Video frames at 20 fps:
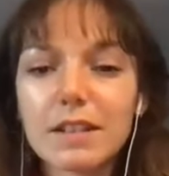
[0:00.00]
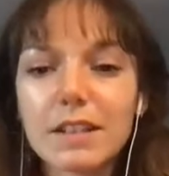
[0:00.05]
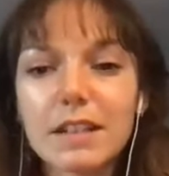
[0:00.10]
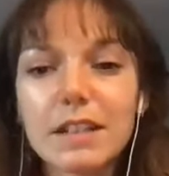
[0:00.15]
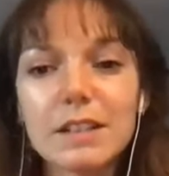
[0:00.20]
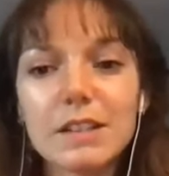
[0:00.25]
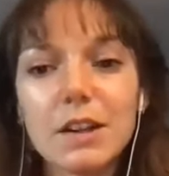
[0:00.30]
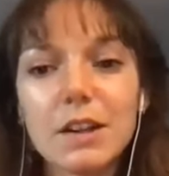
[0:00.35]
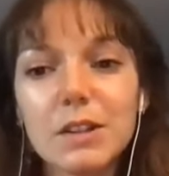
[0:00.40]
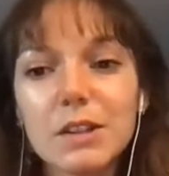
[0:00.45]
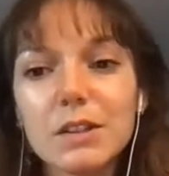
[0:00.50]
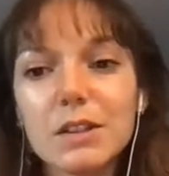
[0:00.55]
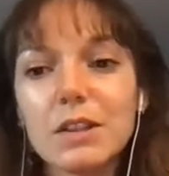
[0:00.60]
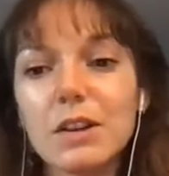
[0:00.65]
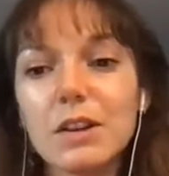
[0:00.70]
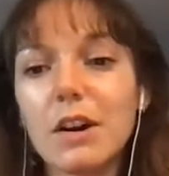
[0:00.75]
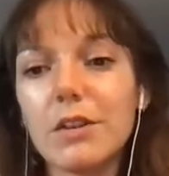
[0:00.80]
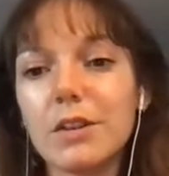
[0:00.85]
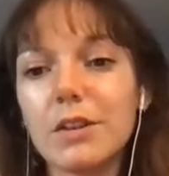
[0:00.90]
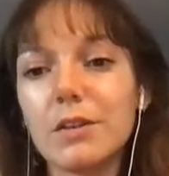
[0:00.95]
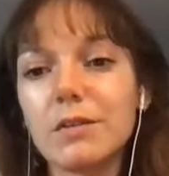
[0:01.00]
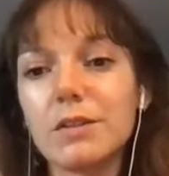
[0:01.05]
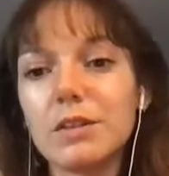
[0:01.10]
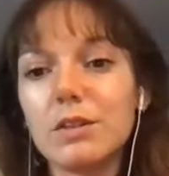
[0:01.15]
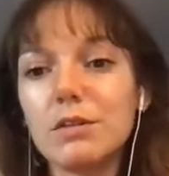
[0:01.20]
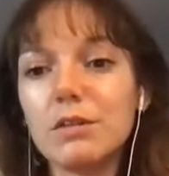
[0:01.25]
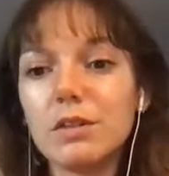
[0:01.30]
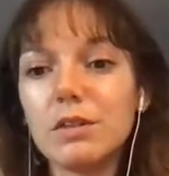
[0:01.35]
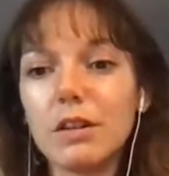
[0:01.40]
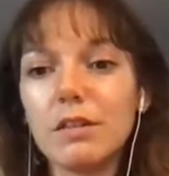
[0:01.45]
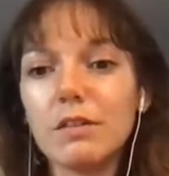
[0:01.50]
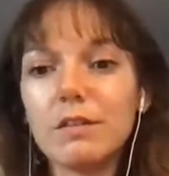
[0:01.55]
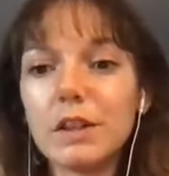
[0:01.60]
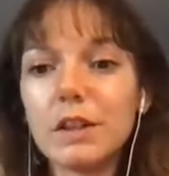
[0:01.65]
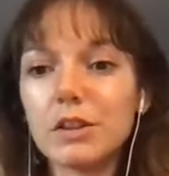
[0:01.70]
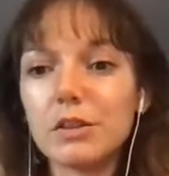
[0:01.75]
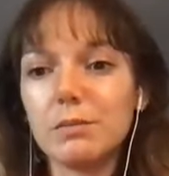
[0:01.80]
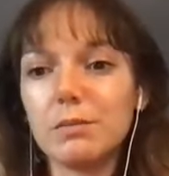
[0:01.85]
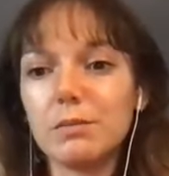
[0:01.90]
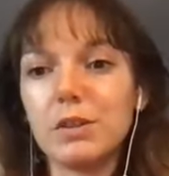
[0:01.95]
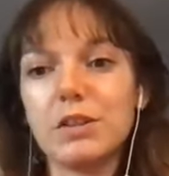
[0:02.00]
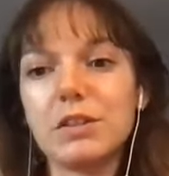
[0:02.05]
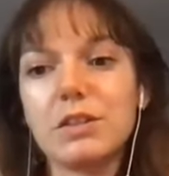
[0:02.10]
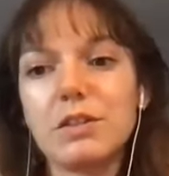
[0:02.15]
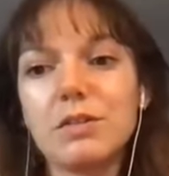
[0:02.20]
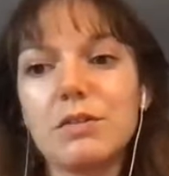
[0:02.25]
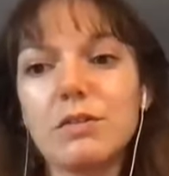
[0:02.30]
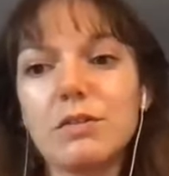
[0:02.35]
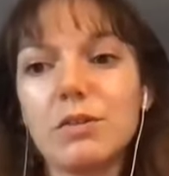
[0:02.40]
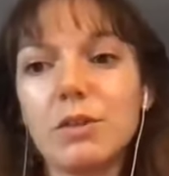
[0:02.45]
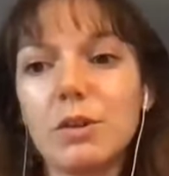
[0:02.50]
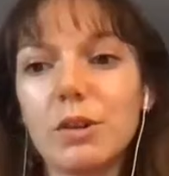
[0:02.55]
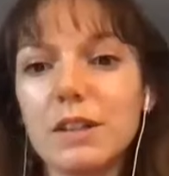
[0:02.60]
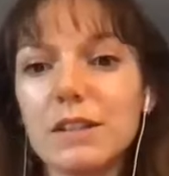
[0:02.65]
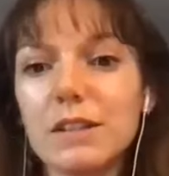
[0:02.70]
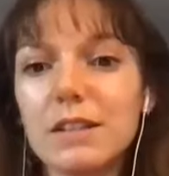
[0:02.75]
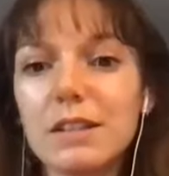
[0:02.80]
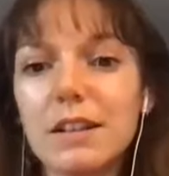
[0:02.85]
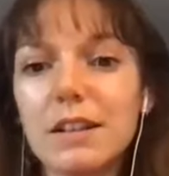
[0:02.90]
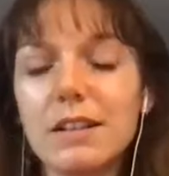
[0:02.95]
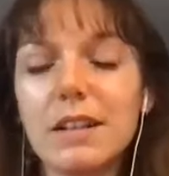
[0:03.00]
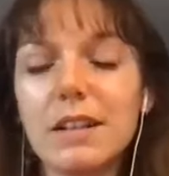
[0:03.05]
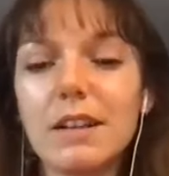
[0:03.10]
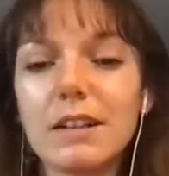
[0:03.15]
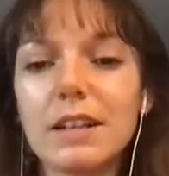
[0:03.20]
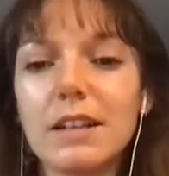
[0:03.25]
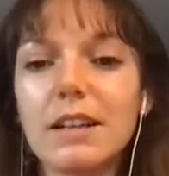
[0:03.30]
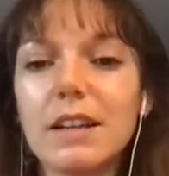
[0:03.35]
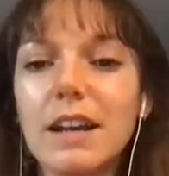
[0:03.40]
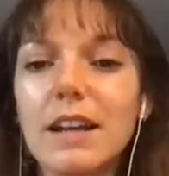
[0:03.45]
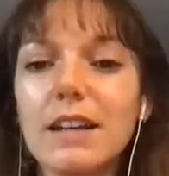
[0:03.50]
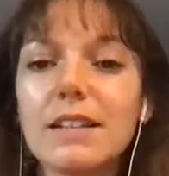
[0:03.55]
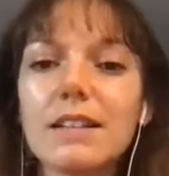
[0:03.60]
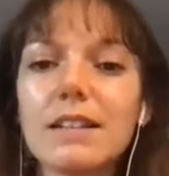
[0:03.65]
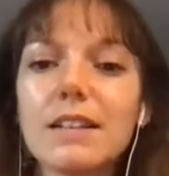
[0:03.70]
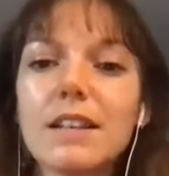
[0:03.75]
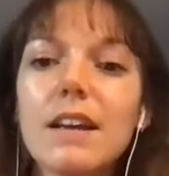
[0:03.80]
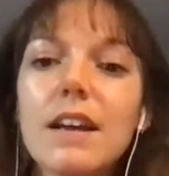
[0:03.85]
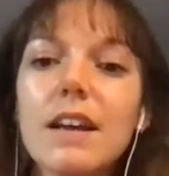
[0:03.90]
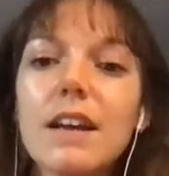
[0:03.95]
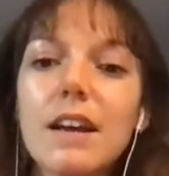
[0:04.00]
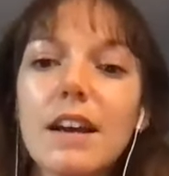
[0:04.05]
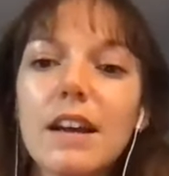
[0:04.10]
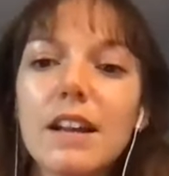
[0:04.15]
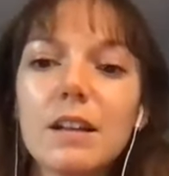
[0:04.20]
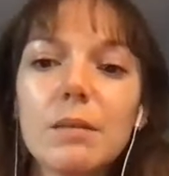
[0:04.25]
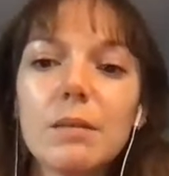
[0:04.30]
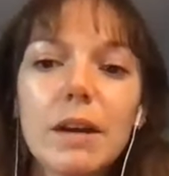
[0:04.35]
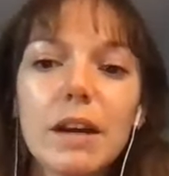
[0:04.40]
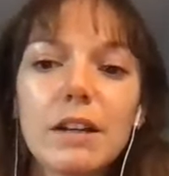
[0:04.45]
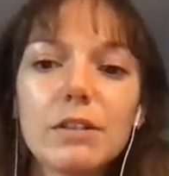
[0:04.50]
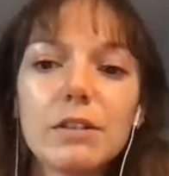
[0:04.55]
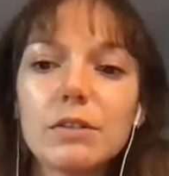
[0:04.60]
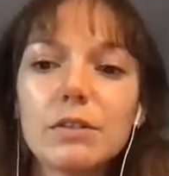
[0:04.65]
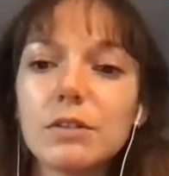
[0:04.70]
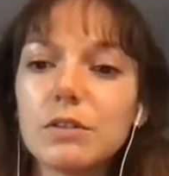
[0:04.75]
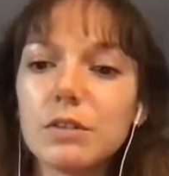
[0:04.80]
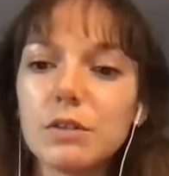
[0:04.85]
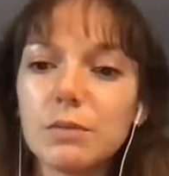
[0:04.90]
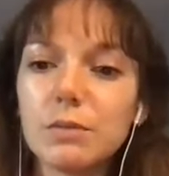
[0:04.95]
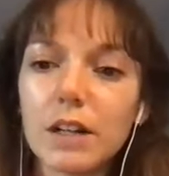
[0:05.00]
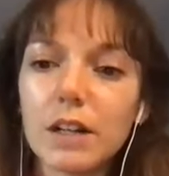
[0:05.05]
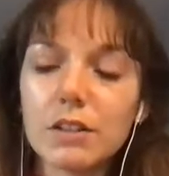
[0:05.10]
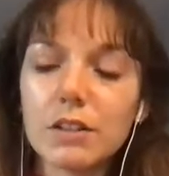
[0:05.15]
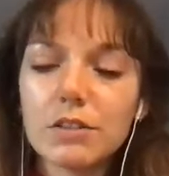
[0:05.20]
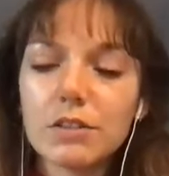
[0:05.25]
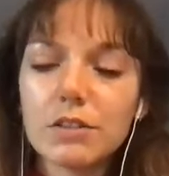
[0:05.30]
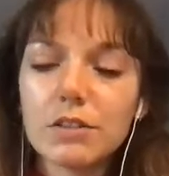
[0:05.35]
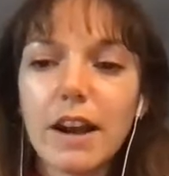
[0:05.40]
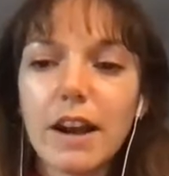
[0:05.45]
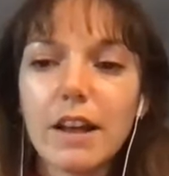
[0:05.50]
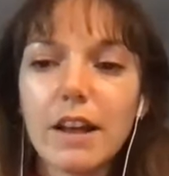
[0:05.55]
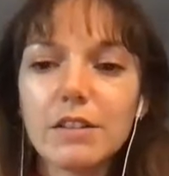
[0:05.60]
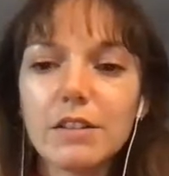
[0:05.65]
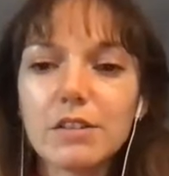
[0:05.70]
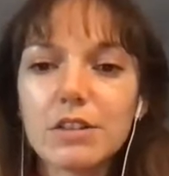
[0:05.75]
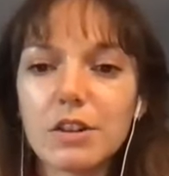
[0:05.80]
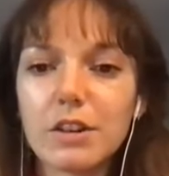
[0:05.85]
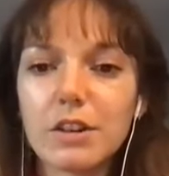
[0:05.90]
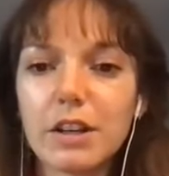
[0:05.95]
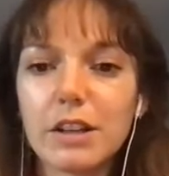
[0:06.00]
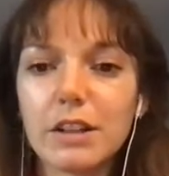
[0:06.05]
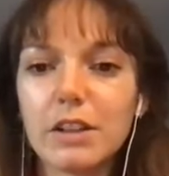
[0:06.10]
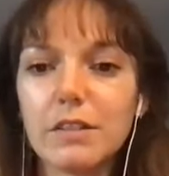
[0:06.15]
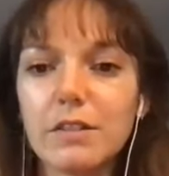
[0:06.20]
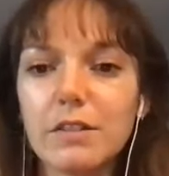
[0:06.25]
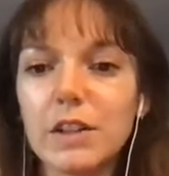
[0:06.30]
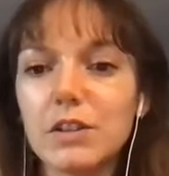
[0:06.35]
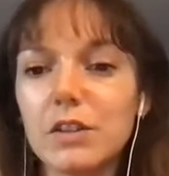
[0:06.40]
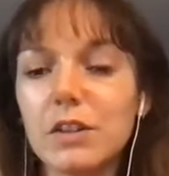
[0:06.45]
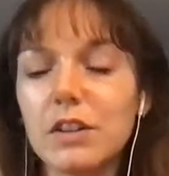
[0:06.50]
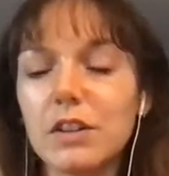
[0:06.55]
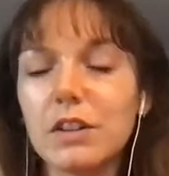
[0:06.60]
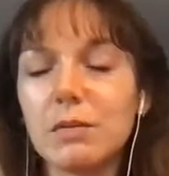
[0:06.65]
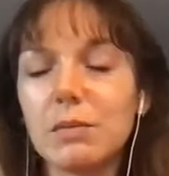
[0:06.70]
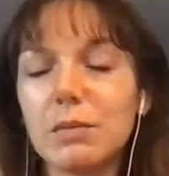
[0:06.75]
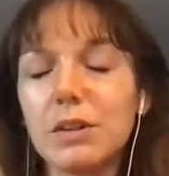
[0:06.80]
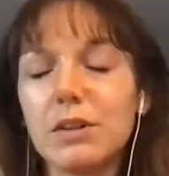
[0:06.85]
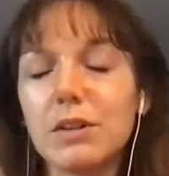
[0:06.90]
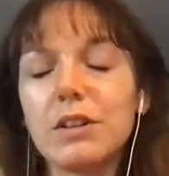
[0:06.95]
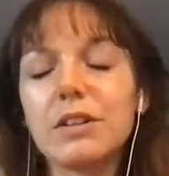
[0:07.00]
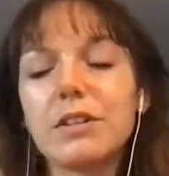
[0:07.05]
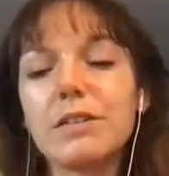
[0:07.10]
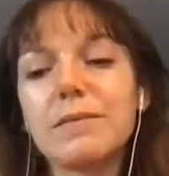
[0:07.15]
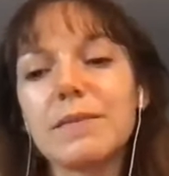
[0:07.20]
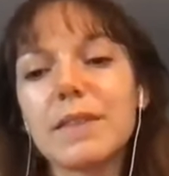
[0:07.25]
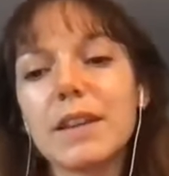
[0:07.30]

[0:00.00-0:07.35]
He's also the author of 2 nonfiction books, Florence, A Delicate Case, and The Man Who Knew Too Much, Alan Turing and the Invention of the Computer.